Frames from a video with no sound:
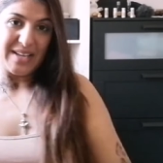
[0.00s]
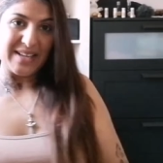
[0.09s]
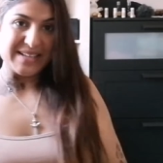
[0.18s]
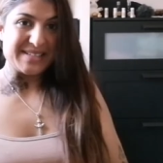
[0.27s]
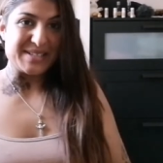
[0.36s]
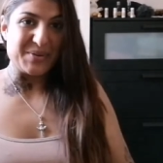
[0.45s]
and
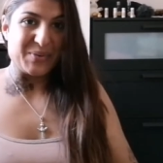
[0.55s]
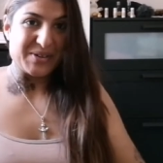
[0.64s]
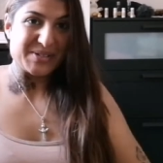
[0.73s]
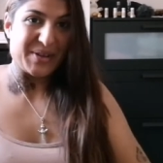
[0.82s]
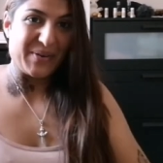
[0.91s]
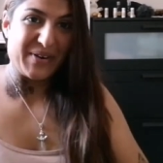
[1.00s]
let's see
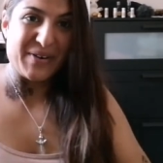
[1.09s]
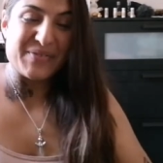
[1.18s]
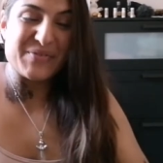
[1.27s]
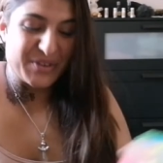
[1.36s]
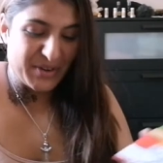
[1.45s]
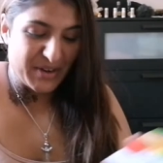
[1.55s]
what's going on
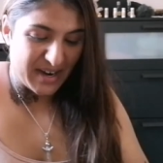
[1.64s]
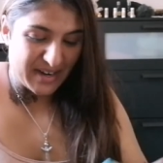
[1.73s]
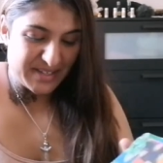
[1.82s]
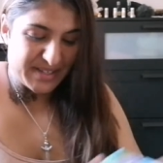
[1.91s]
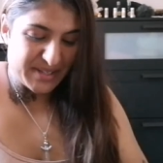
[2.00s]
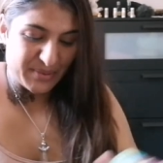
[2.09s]
for you
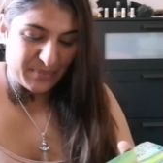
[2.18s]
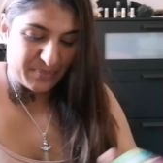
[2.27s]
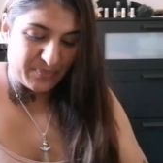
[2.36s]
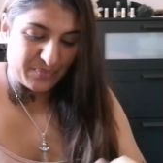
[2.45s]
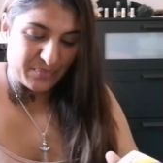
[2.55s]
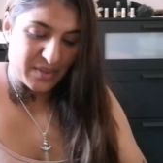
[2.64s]
guys.
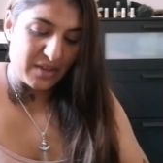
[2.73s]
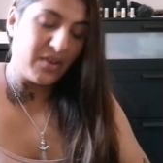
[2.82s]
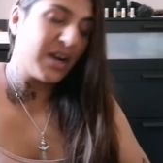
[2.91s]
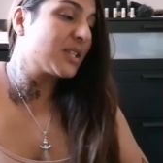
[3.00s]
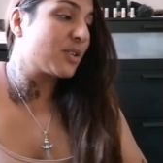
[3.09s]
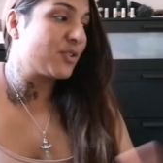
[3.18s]
If you
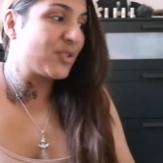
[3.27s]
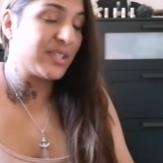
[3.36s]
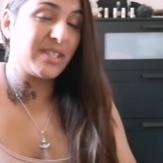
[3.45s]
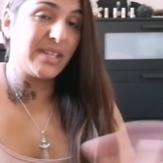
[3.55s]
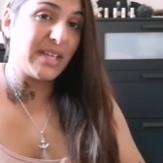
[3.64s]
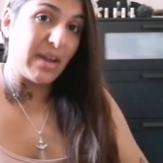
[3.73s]
guys are
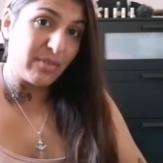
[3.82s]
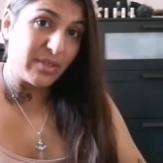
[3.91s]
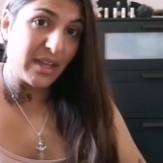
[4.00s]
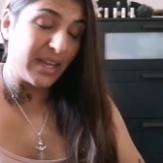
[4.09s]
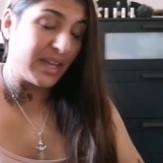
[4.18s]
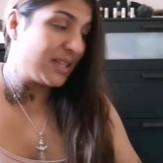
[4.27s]
interested,
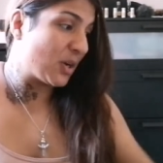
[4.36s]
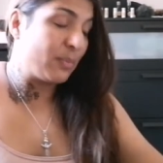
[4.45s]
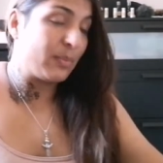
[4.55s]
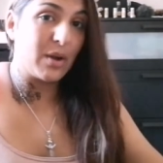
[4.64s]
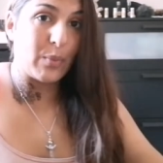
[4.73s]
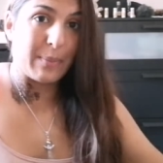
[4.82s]
everything is on
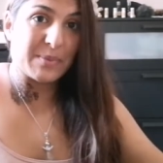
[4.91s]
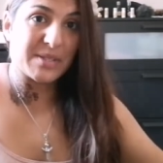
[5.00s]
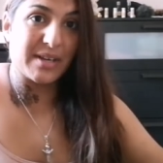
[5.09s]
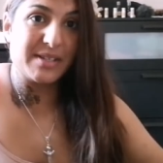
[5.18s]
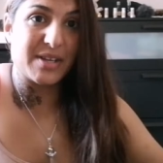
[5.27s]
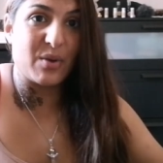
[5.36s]
my
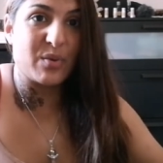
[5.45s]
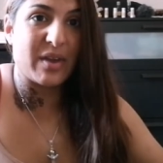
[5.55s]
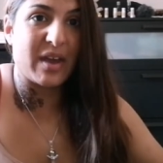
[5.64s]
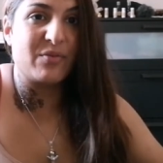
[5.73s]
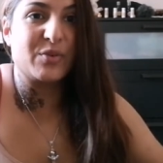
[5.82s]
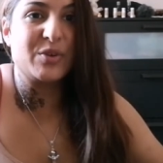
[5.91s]
website,
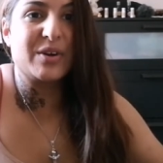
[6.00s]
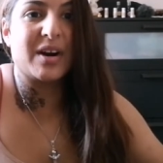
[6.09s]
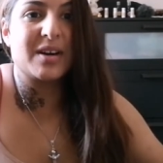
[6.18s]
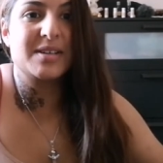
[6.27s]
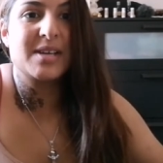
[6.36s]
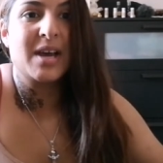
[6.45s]
okay, for you
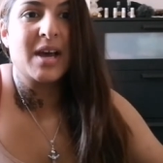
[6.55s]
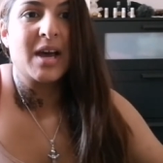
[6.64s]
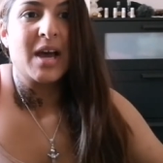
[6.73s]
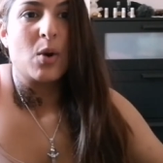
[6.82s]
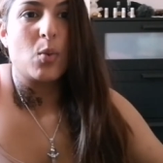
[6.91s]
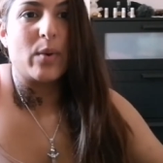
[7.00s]
guys,
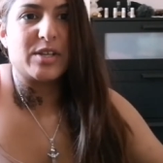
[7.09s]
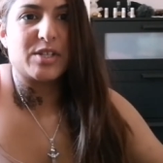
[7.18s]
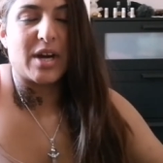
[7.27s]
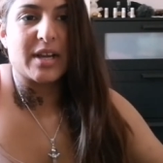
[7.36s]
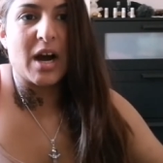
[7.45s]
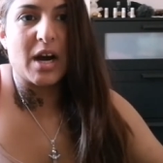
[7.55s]
which
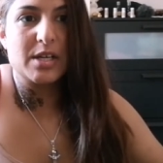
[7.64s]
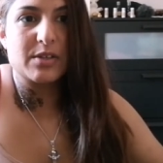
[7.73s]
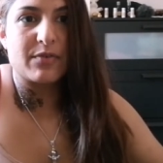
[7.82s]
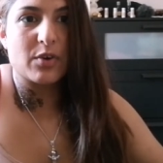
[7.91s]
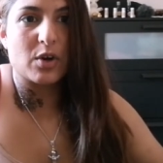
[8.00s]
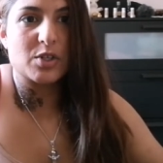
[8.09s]
I kind
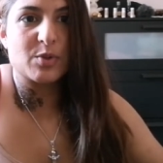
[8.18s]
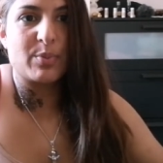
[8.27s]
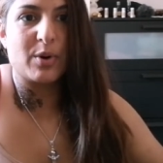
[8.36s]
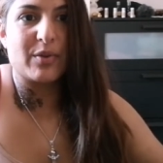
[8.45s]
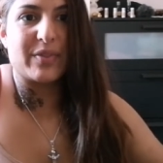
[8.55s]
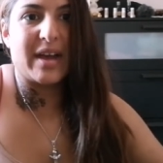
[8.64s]
of forgot to
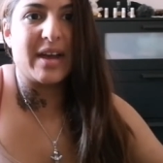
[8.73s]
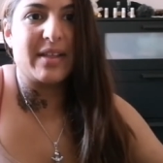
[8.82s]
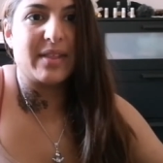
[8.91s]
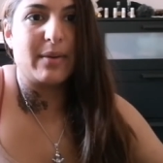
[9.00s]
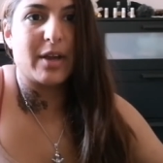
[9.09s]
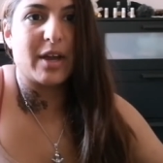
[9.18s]
put there.
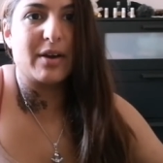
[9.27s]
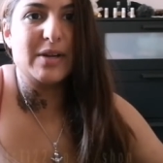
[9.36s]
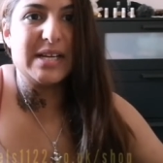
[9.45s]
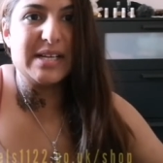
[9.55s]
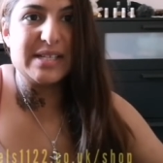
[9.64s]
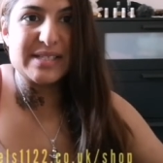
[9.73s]
There we go.
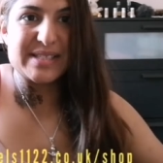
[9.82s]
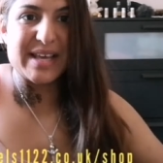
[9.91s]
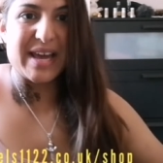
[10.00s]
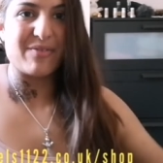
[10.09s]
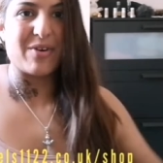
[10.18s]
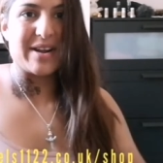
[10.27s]
It's
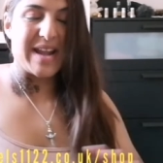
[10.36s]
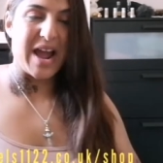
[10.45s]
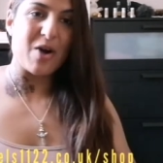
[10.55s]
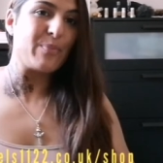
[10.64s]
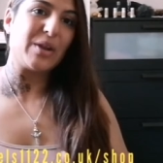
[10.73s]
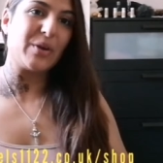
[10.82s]
there right
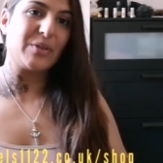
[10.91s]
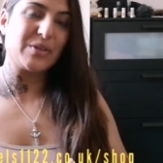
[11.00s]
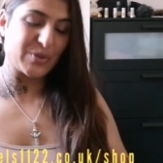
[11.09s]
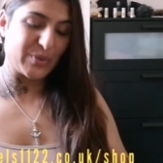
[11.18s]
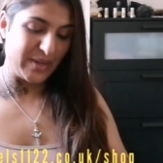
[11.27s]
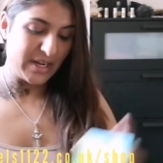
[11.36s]
now below the
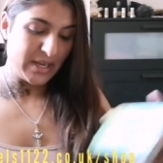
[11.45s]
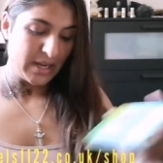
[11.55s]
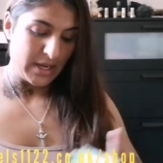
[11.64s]
screen